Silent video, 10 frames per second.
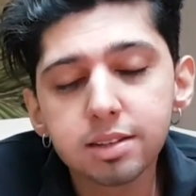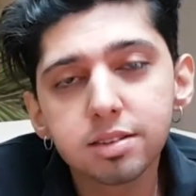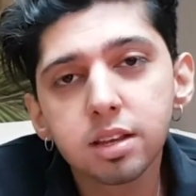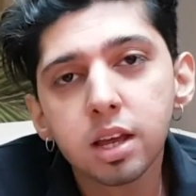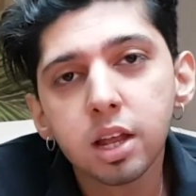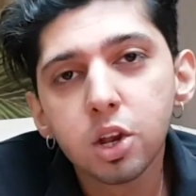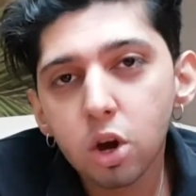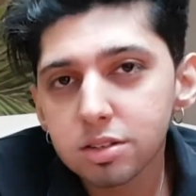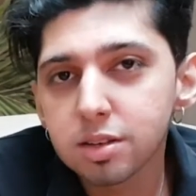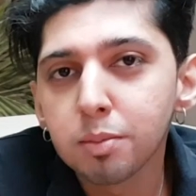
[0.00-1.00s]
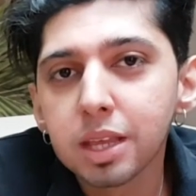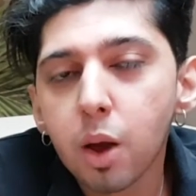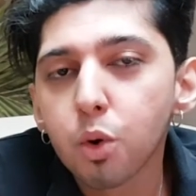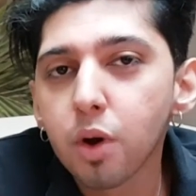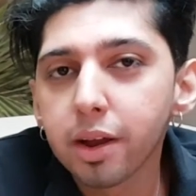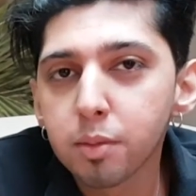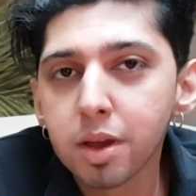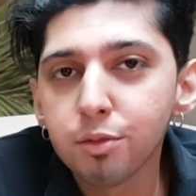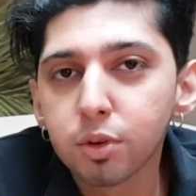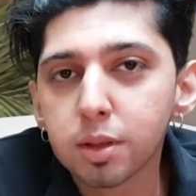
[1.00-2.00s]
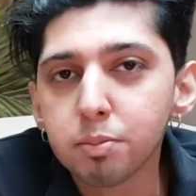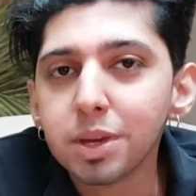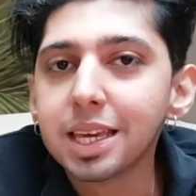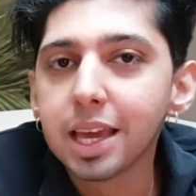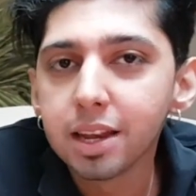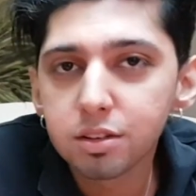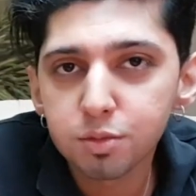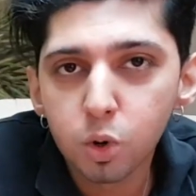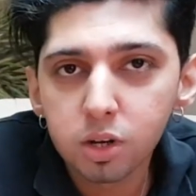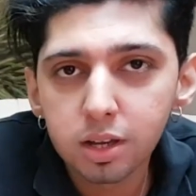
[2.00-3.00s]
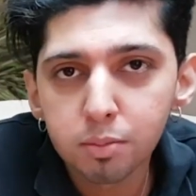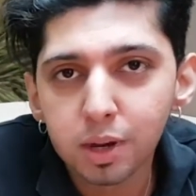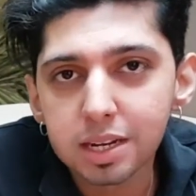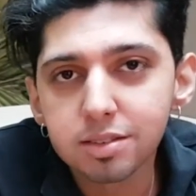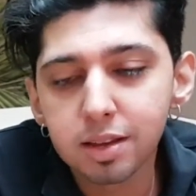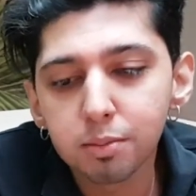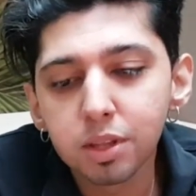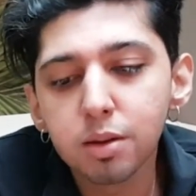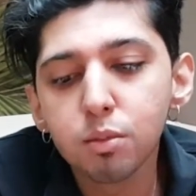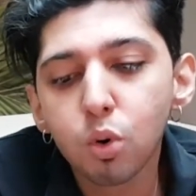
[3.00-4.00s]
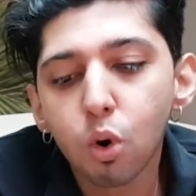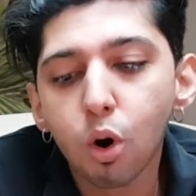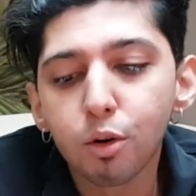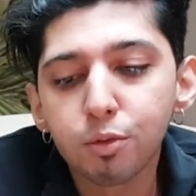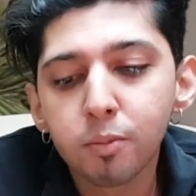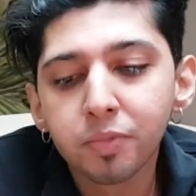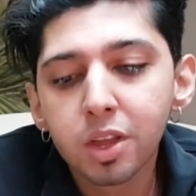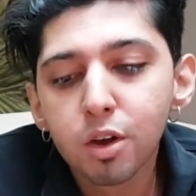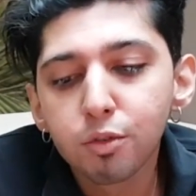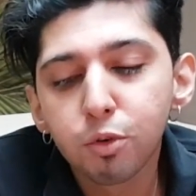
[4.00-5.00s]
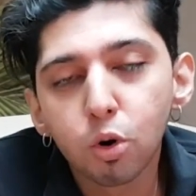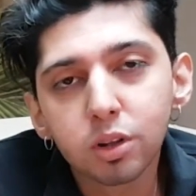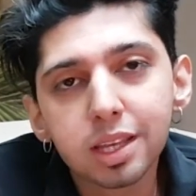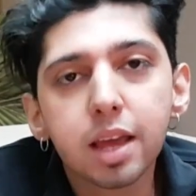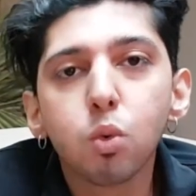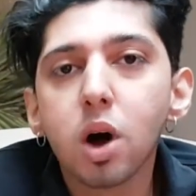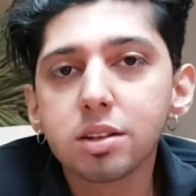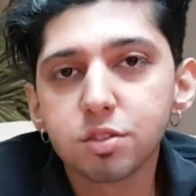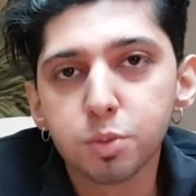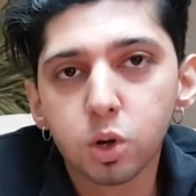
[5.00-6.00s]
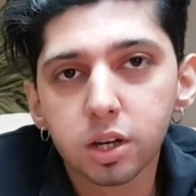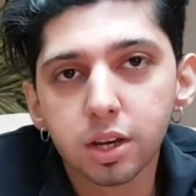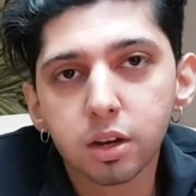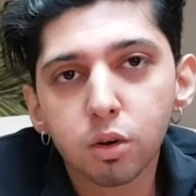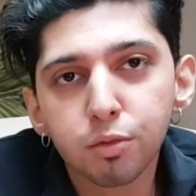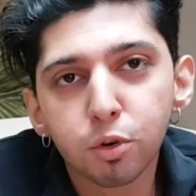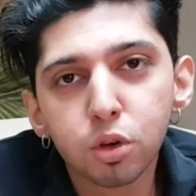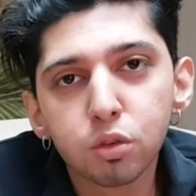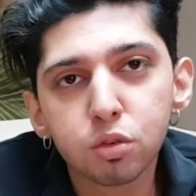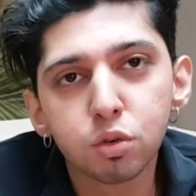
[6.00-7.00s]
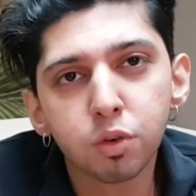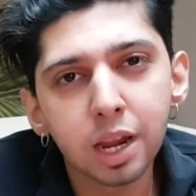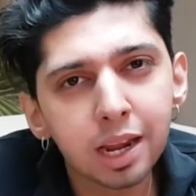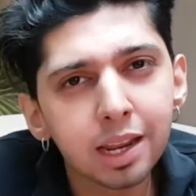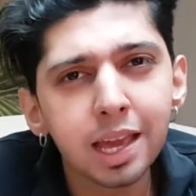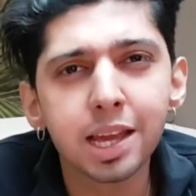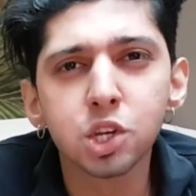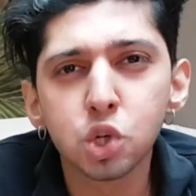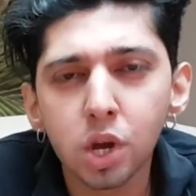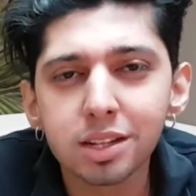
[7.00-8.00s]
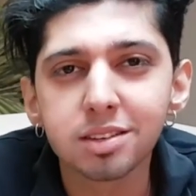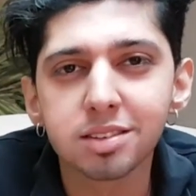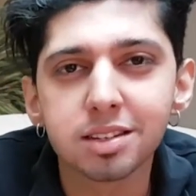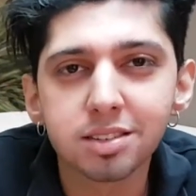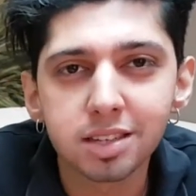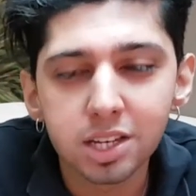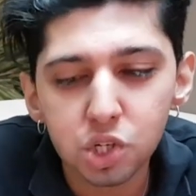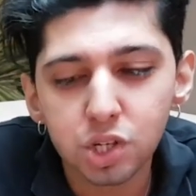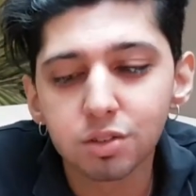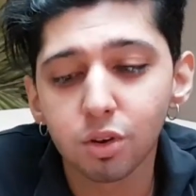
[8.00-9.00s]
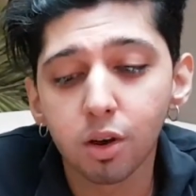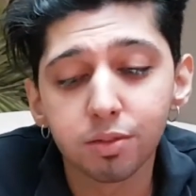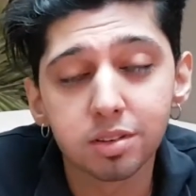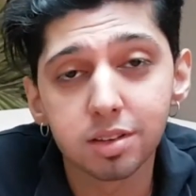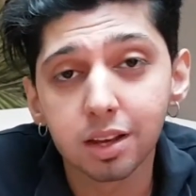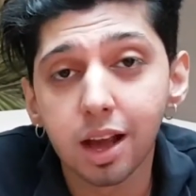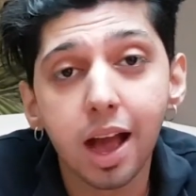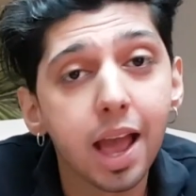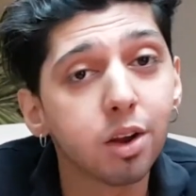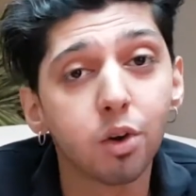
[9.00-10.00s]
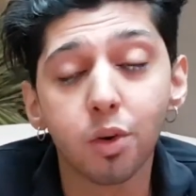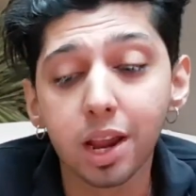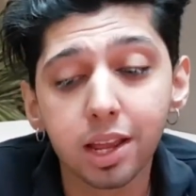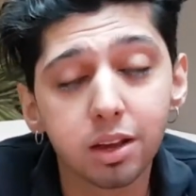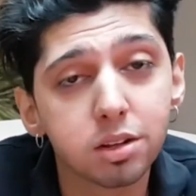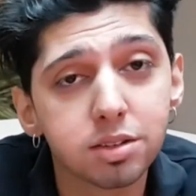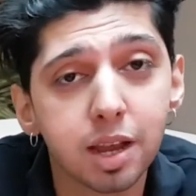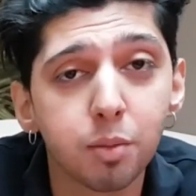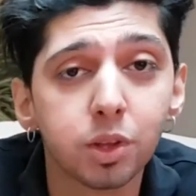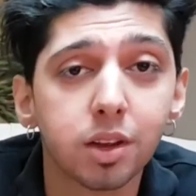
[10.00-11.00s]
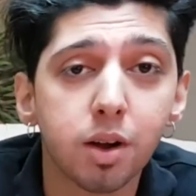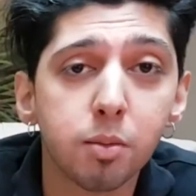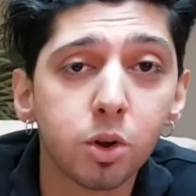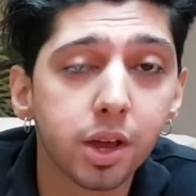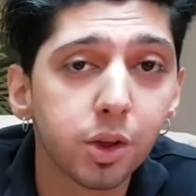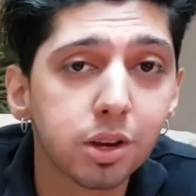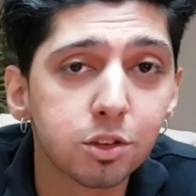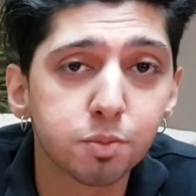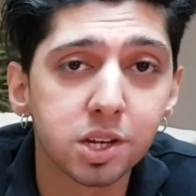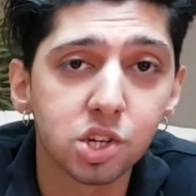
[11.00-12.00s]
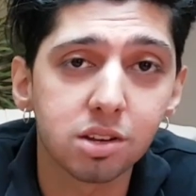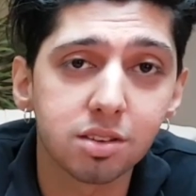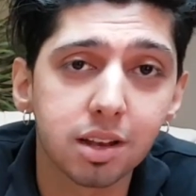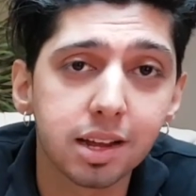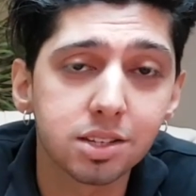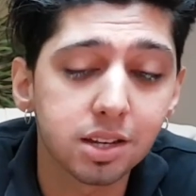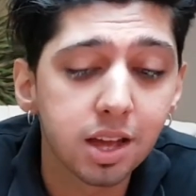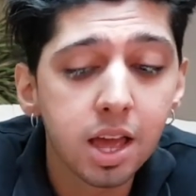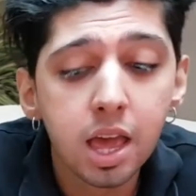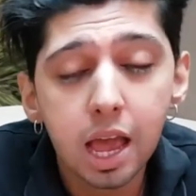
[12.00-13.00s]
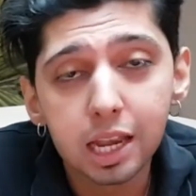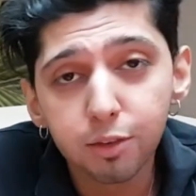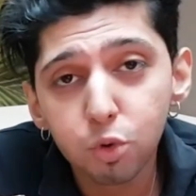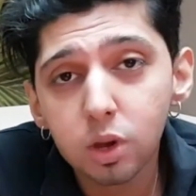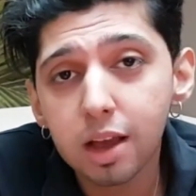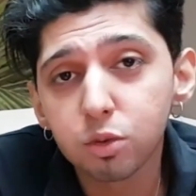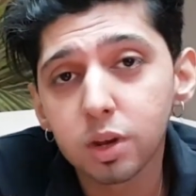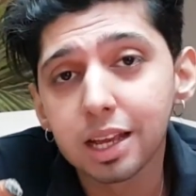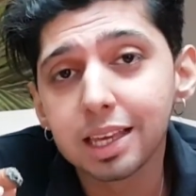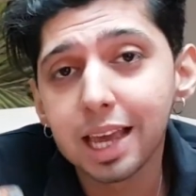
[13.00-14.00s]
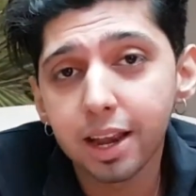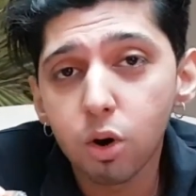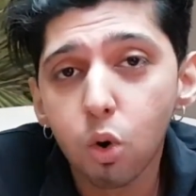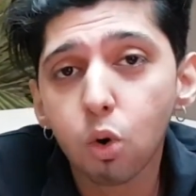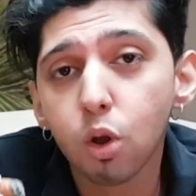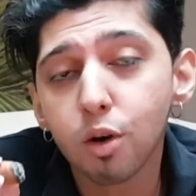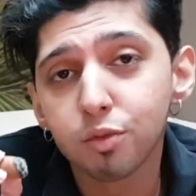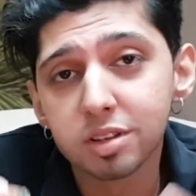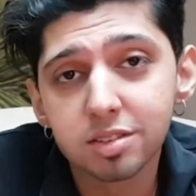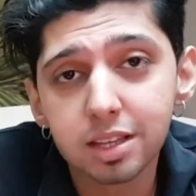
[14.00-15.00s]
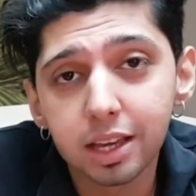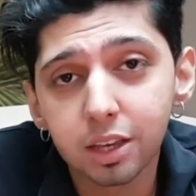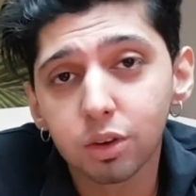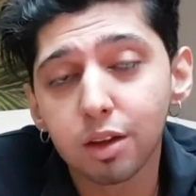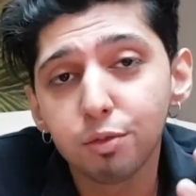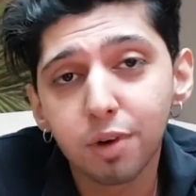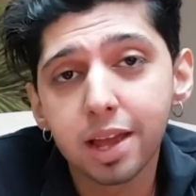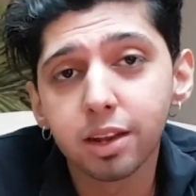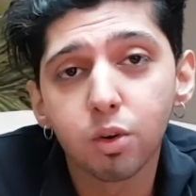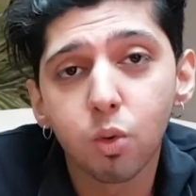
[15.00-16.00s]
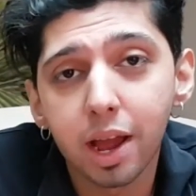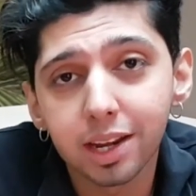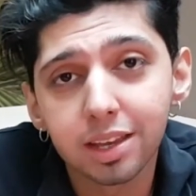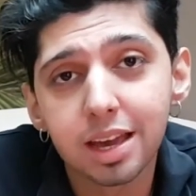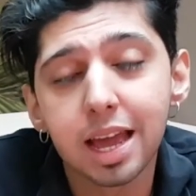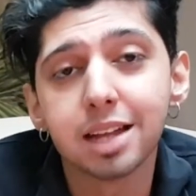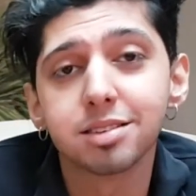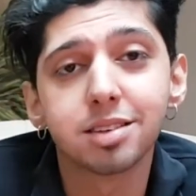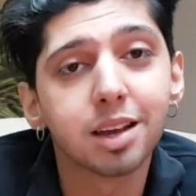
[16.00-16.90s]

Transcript: it's not something I'll recommend for the beginner smoker, but it's something more of for the advanced smoker, for you to really enjoy the sensations of the cigar. I had a really good time with the Ramon Allones Specially Selected, and if you guys want to get hold of a stick, you can find it right here at